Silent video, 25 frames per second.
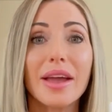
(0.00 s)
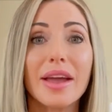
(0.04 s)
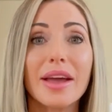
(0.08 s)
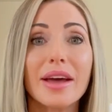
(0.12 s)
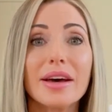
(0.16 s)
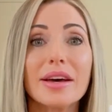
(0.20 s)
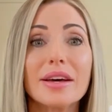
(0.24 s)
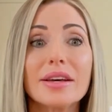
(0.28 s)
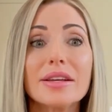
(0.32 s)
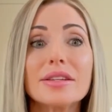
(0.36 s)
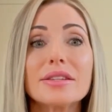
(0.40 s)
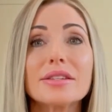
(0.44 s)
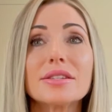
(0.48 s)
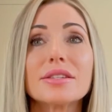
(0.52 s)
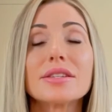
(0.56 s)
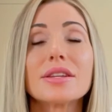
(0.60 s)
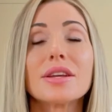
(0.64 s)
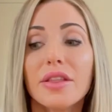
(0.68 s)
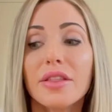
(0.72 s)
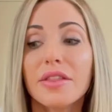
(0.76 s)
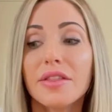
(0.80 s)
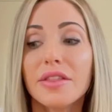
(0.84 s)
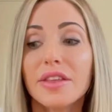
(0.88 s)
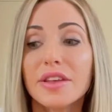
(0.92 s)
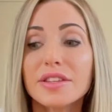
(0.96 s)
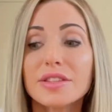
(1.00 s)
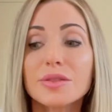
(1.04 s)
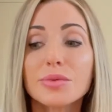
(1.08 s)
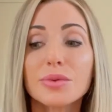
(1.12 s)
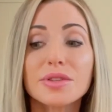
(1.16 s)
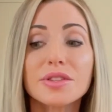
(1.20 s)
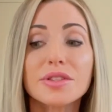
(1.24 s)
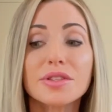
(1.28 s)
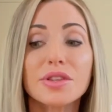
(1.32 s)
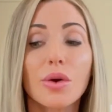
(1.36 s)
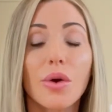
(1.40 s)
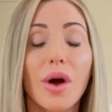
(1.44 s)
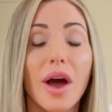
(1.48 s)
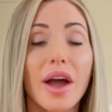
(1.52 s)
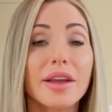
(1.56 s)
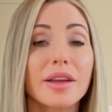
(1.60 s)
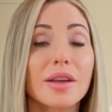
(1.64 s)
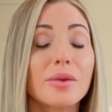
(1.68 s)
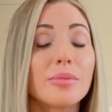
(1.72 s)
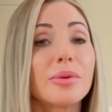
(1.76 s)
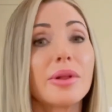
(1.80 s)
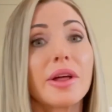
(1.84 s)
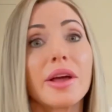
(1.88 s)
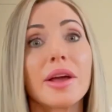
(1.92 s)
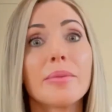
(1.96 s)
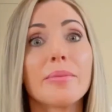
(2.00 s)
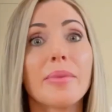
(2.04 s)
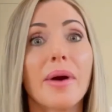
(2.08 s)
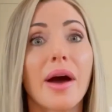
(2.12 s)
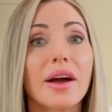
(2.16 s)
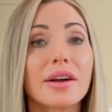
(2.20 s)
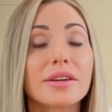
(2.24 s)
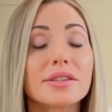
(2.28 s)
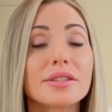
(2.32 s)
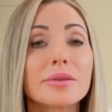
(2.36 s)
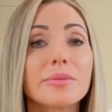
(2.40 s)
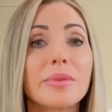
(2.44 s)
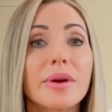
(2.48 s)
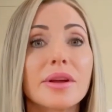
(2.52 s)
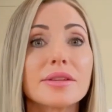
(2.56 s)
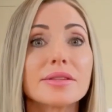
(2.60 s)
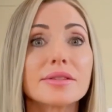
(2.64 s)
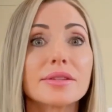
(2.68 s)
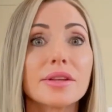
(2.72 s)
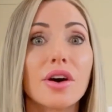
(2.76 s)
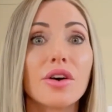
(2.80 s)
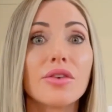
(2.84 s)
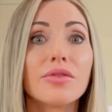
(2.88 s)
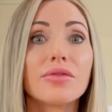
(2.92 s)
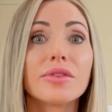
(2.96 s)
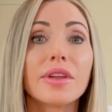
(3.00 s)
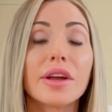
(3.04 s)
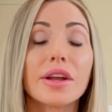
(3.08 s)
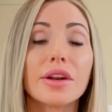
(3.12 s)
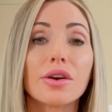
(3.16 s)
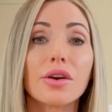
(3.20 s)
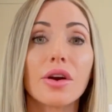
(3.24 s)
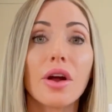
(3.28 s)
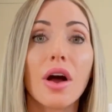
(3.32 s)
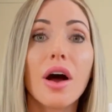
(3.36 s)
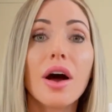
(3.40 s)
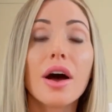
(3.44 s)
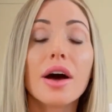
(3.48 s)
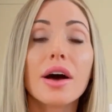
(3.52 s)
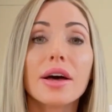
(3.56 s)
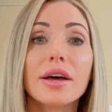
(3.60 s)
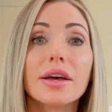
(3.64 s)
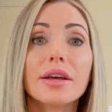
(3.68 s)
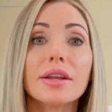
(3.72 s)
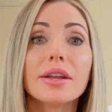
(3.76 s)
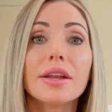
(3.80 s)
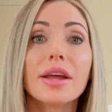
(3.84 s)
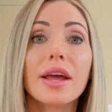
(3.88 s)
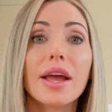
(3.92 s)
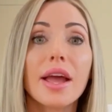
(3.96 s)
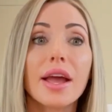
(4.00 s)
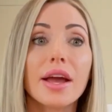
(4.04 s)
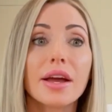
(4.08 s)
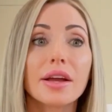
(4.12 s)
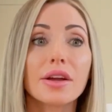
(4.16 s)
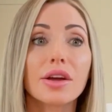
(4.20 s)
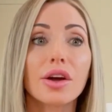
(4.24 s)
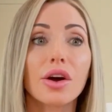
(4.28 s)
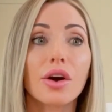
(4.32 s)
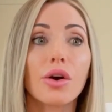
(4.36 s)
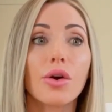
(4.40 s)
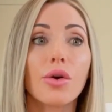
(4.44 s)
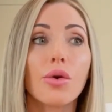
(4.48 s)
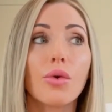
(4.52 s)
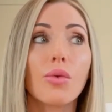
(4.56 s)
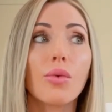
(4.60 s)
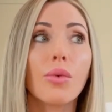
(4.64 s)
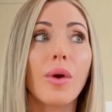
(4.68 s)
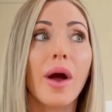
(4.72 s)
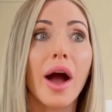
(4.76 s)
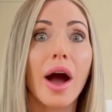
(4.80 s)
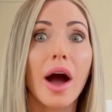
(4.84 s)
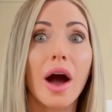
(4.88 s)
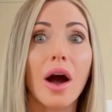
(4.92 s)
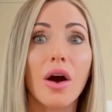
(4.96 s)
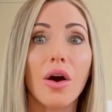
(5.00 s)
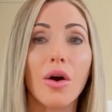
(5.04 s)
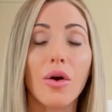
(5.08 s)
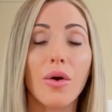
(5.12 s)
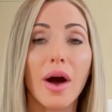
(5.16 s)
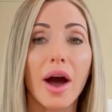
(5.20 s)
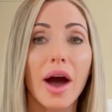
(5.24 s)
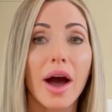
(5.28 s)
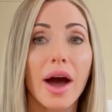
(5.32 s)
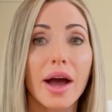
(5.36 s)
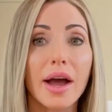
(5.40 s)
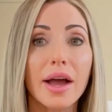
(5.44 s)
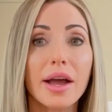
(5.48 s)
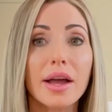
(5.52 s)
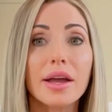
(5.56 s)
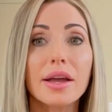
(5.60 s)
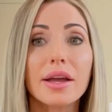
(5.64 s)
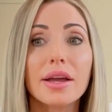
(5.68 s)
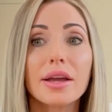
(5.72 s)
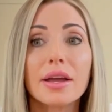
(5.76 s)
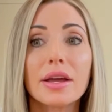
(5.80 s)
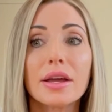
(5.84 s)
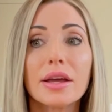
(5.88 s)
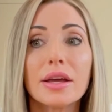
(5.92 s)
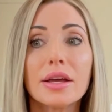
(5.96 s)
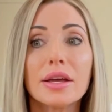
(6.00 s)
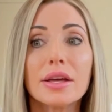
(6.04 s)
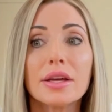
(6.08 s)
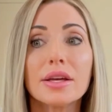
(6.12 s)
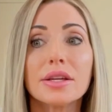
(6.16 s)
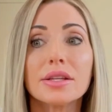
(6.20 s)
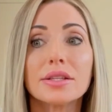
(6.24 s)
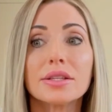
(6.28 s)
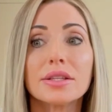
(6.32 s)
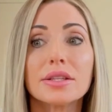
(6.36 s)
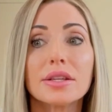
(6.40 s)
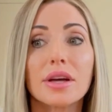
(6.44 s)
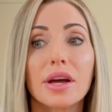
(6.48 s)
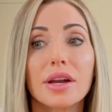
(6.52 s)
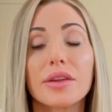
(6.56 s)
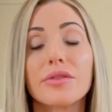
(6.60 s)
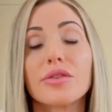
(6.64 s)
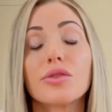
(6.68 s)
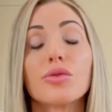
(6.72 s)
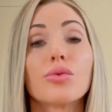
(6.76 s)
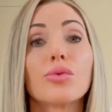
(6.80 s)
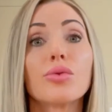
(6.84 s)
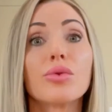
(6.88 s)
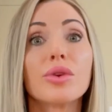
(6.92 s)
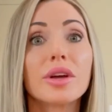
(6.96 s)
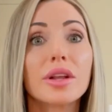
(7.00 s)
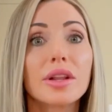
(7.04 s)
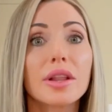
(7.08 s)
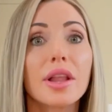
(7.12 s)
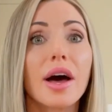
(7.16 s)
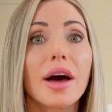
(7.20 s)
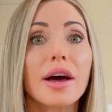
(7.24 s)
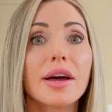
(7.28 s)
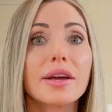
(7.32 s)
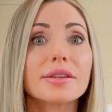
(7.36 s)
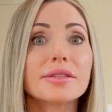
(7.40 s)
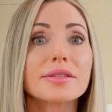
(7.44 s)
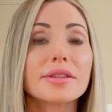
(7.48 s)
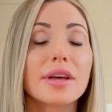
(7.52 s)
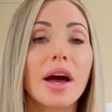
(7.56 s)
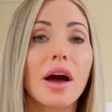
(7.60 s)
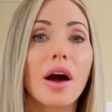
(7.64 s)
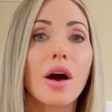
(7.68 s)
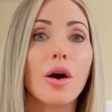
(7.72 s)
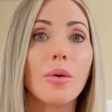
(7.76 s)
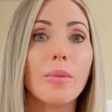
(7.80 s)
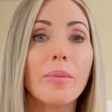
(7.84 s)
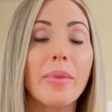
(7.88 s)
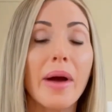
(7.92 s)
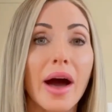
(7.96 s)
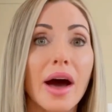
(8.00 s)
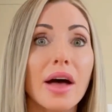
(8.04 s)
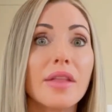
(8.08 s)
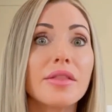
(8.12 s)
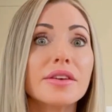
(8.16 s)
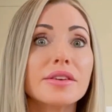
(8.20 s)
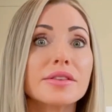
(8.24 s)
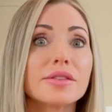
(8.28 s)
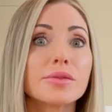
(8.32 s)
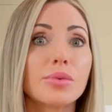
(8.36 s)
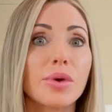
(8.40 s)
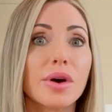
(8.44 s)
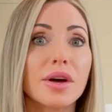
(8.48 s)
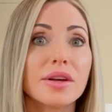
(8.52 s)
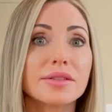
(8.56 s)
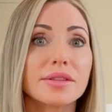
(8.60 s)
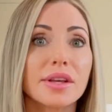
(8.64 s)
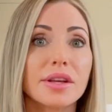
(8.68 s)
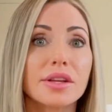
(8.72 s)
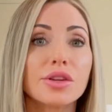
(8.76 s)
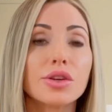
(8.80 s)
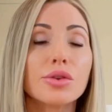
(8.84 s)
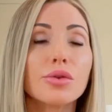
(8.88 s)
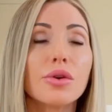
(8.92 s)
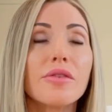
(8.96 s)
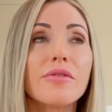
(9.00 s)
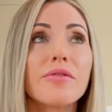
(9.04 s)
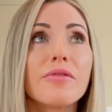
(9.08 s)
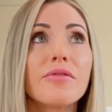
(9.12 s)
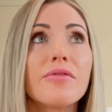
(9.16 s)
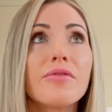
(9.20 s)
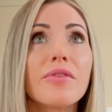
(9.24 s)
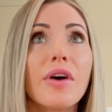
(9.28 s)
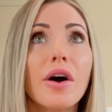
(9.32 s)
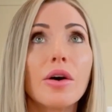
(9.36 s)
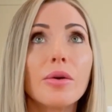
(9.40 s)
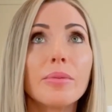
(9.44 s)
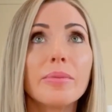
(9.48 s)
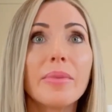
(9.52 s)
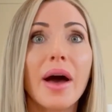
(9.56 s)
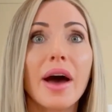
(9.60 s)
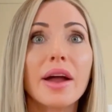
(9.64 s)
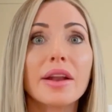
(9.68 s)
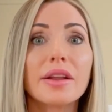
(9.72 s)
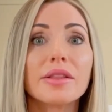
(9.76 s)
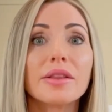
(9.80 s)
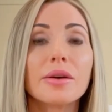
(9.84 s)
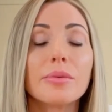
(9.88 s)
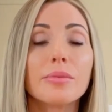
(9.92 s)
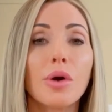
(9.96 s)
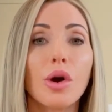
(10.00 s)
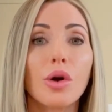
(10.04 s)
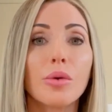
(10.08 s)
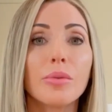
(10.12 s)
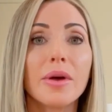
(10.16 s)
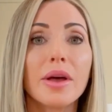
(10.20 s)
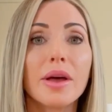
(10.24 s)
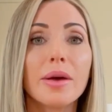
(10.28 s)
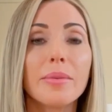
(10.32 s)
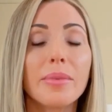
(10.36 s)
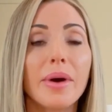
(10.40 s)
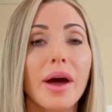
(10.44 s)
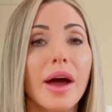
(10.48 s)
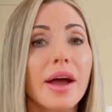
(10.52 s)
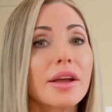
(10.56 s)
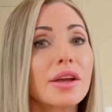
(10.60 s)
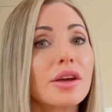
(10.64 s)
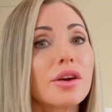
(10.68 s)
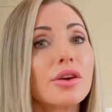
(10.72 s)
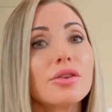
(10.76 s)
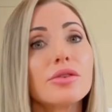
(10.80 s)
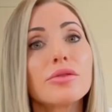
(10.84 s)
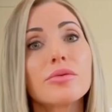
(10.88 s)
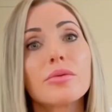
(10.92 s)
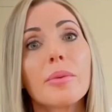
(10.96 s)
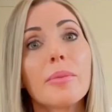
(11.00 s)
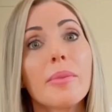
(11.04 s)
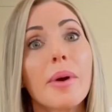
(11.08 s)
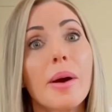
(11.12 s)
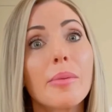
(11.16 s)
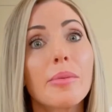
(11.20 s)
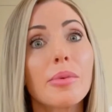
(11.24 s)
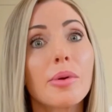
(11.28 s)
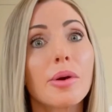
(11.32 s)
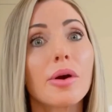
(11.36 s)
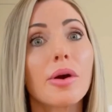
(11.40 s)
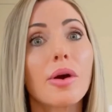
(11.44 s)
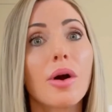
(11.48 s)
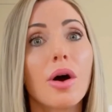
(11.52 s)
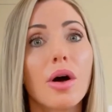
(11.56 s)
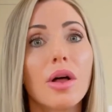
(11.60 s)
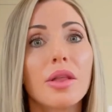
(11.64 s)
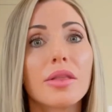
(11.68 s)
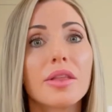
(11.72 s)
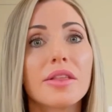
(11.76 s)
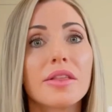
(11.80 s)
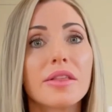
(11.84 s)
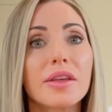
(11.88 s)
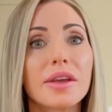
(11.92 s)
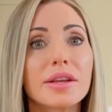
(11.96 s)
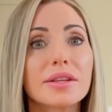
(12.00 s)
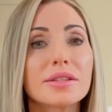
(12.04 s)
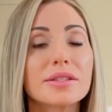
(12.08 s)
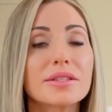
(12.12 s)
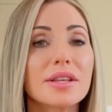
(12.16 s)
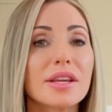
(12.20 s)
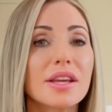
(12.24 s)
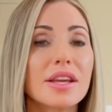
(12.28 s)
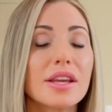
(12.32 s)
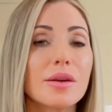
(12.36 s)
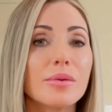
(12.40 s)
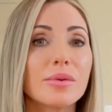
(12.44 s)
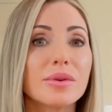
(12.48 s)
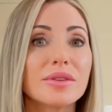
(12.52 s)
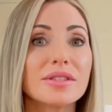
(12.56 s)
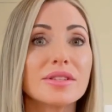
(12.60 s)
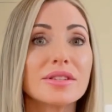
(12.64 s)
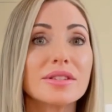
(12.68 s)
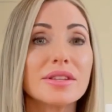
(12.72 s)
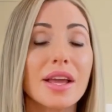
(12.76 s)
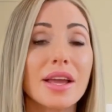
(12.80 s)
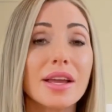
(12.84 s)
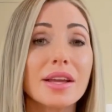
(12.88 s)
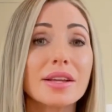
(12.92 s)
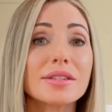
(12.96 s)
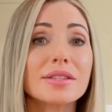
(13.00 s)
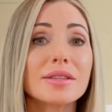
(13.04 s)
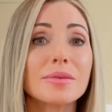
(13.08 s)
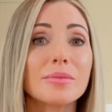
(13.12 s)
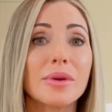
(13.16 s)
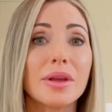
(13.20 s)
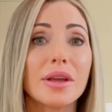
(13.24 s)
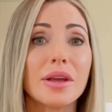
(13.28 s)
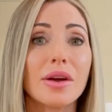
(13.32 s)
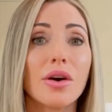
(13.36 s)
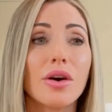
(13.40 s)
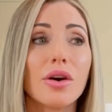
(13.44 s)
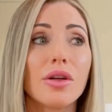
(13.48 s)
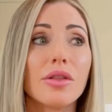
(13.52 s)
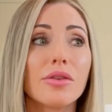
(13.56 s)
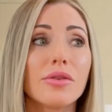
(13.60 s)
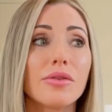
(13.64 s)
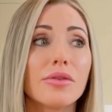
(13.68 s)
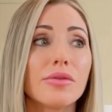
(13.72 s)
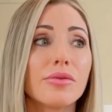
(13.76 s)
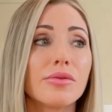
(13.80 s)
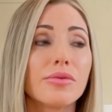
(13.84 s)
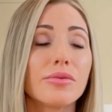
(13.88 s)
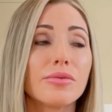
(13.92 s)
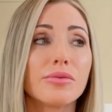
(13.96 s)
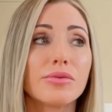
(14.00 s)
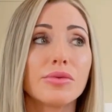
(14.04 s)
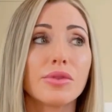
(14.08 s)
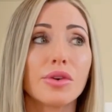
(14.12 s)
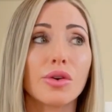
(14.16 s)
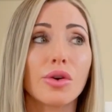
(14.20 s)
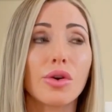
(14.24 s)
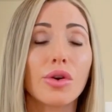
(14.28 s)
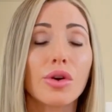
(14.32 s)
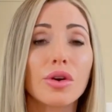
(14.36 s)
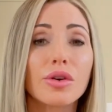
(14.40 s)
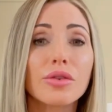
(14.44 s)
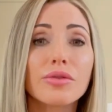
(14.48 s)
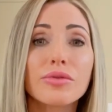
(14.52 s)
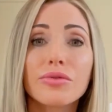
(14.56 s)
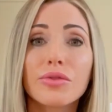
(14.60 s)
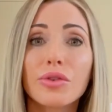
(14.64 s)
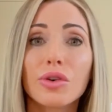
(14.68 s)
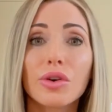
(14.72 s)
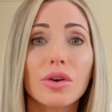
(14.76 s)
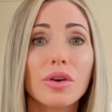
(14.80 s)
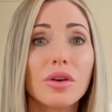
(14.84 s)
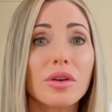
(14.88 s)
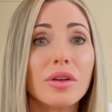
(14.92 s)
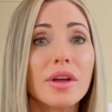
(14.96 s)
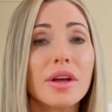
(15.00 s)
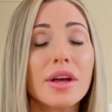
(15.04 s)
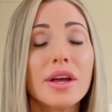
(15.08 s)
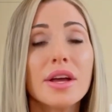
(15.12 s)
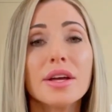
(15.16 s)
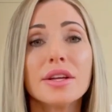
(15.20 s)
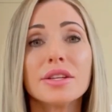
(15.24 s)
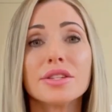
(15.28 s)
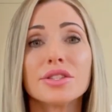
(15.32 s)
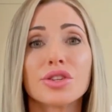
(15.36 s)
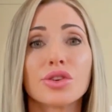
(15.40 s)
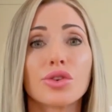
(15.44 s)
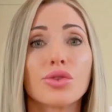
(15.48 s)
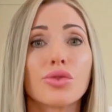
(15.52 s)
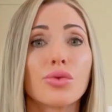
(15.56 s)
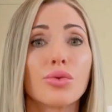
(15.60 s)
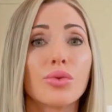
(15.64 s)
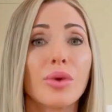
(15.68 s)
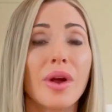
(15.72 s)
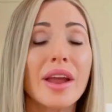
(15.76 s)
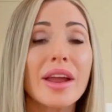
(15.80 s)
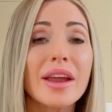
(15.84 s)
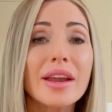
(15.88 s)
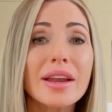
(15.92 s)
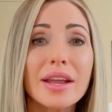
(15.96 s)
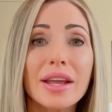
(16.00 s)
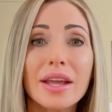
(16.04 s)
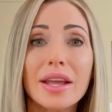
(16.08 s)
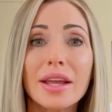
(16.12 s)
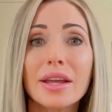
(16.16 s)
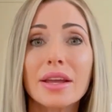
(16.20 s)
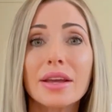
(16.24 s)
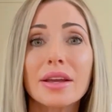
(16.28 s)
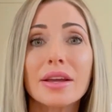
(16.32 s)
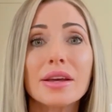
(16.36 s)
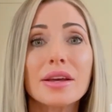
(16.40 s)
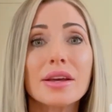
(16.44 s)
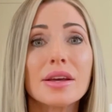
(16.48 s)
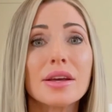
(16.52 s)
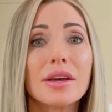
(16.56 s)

And this was so I could play it back to myself later on and go, wow, I did not even realize how bad this was. I knew it felt bad in the moment, but I couldn't remember all the things that he was saying to me, all the hurtful, degrading,